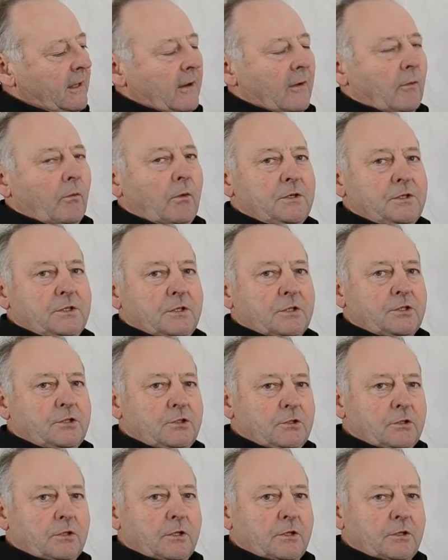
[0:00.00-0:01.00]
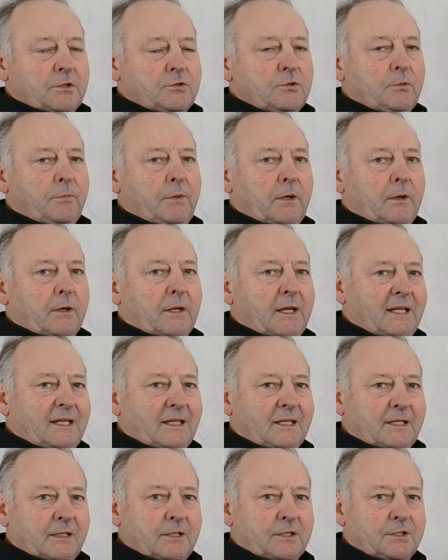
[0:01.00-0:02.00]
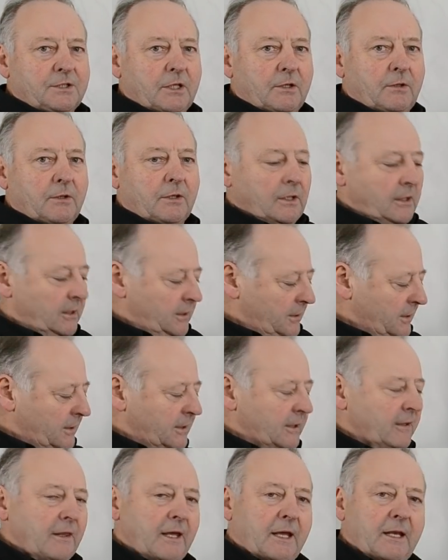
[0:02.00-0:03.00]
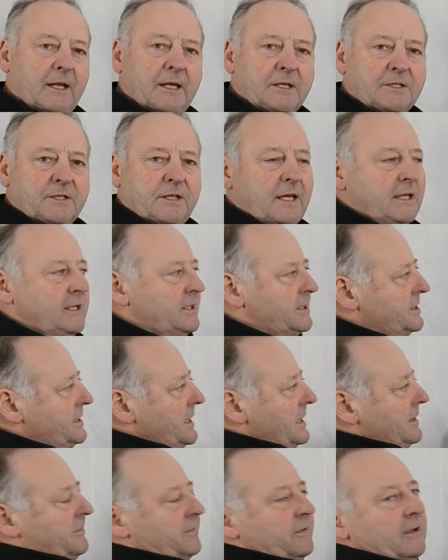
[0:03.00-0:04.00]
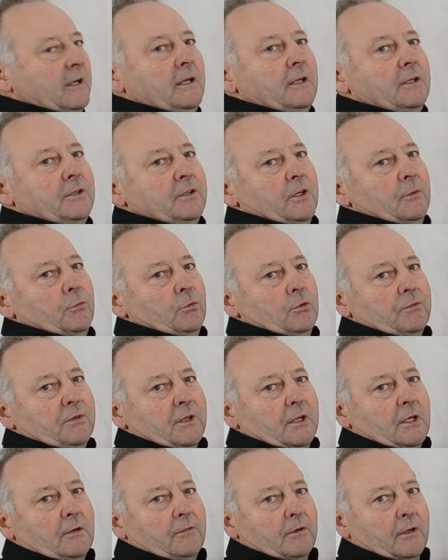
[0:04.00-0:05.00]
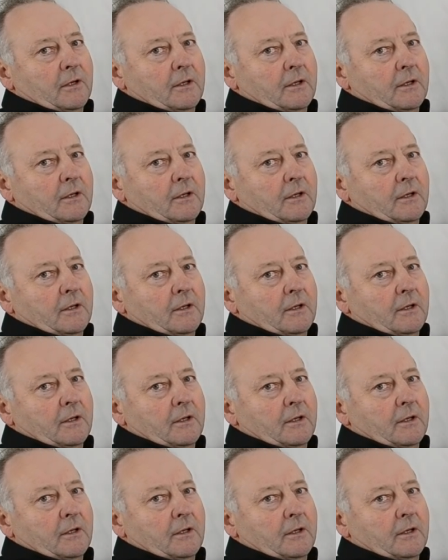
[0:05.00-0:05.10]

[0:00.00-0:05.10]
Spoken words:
Once you're sure that there's no power getting to the shower, you can then, it's then safe to remove the cover.